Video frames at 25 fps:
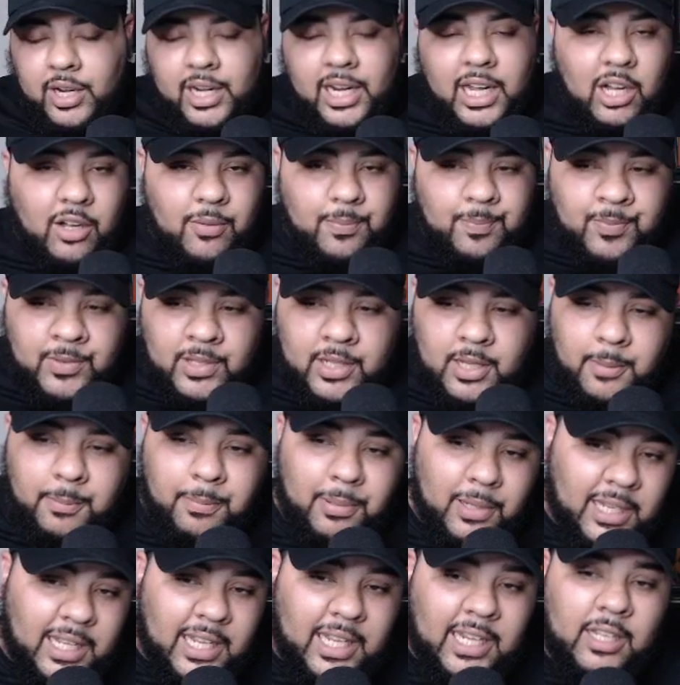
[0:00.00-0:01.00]
out and
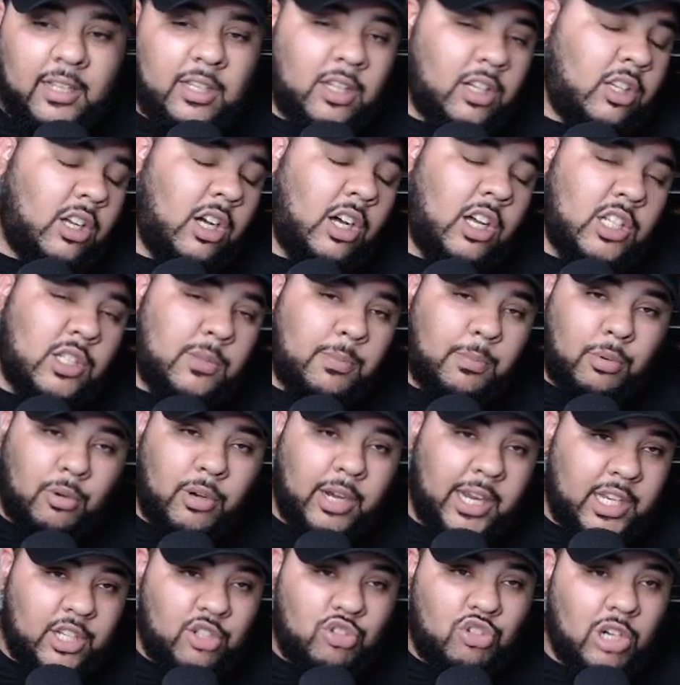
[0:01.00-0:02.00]
playing could cause
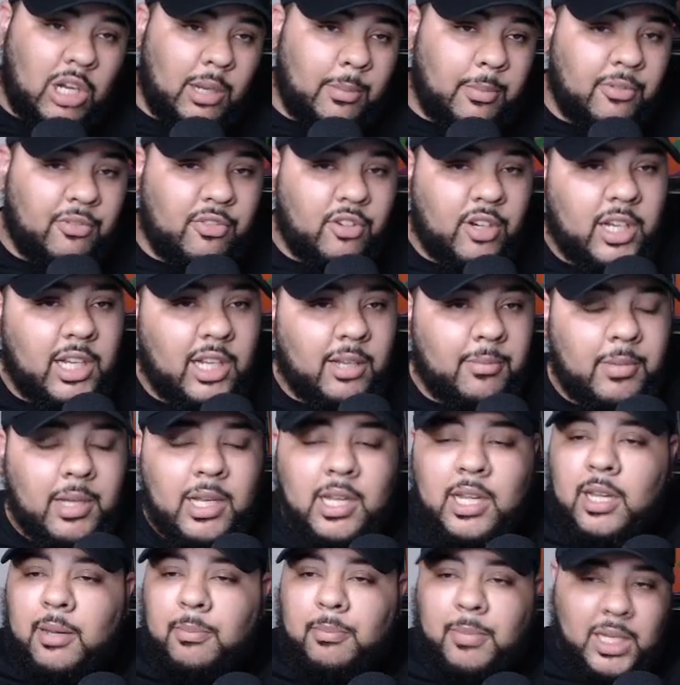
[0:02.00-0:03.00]
brain trauma for him,
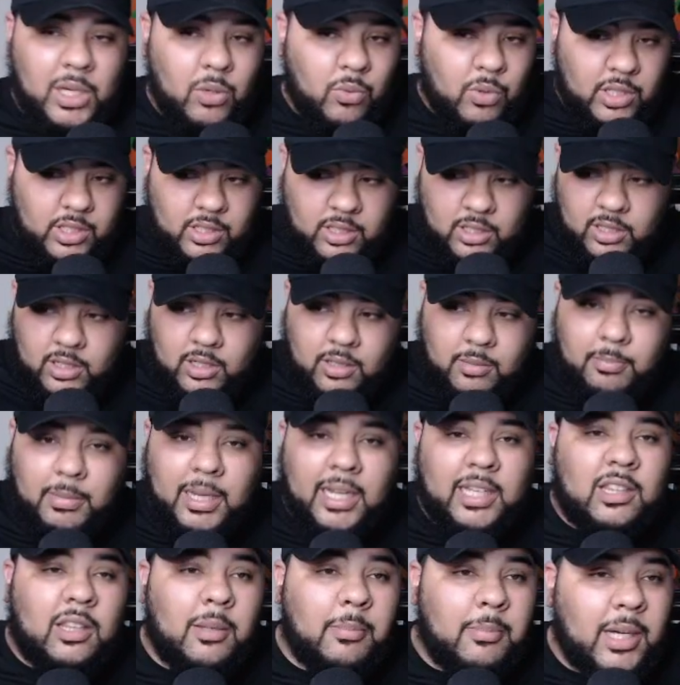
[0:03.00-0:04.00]
but he wants to
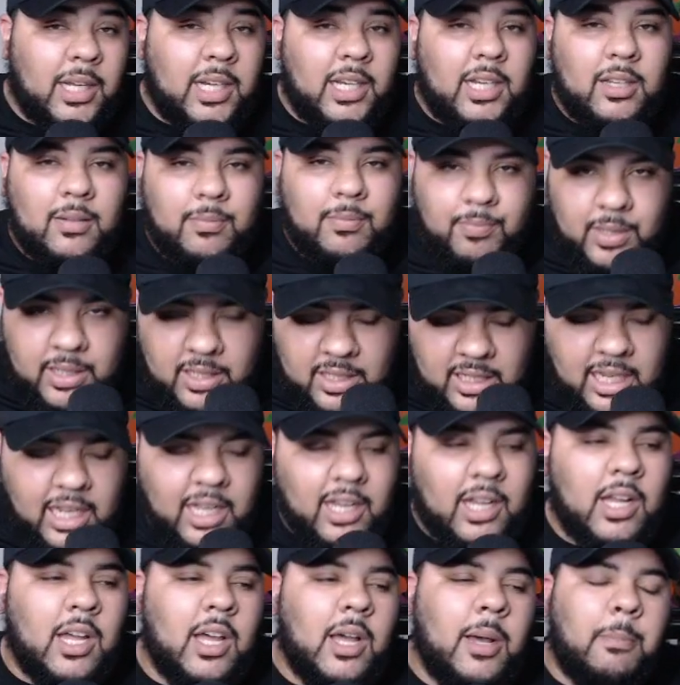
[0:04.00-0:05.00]
make the money, then yeah.
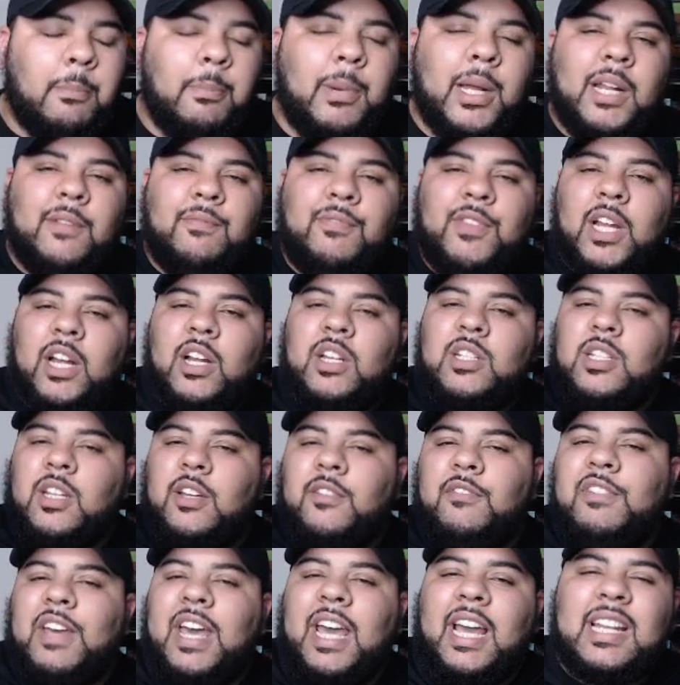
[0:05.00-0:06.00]
But if there's a
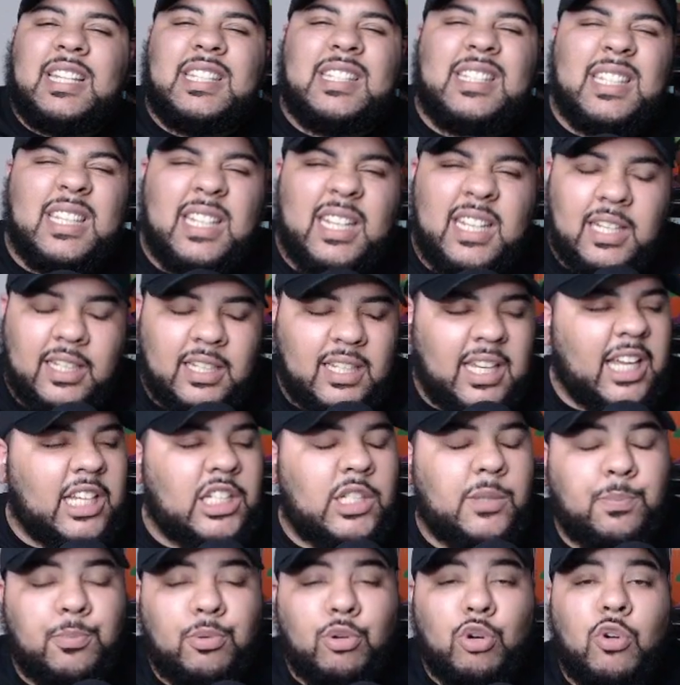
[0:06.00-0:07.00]
vaccine, yes,
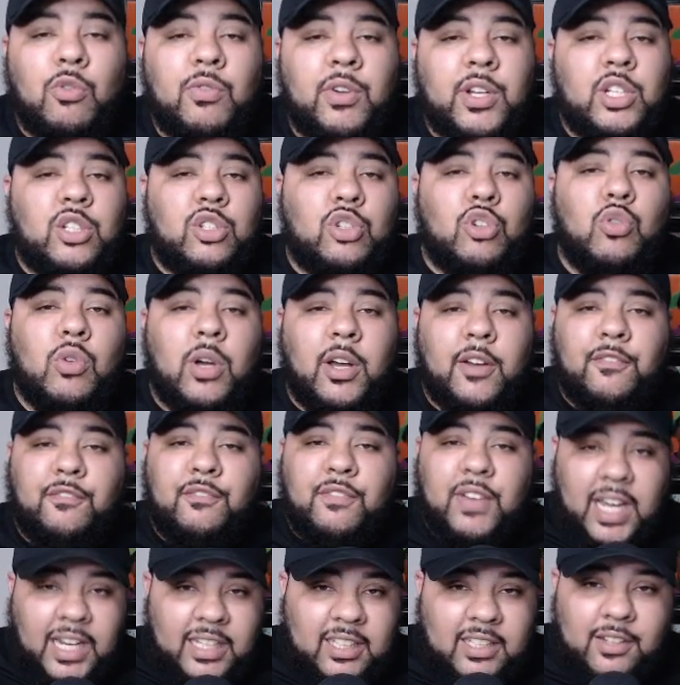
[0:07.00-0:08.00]
proven to
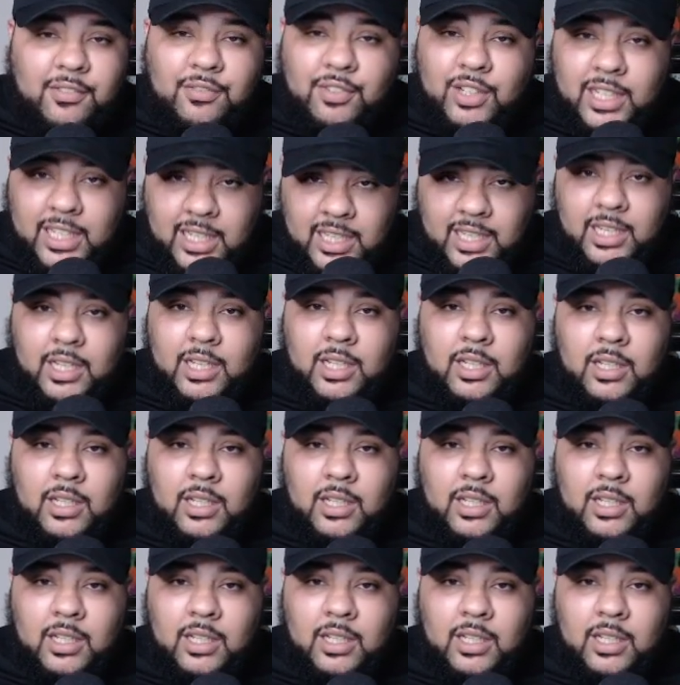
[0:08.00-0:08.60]
effectively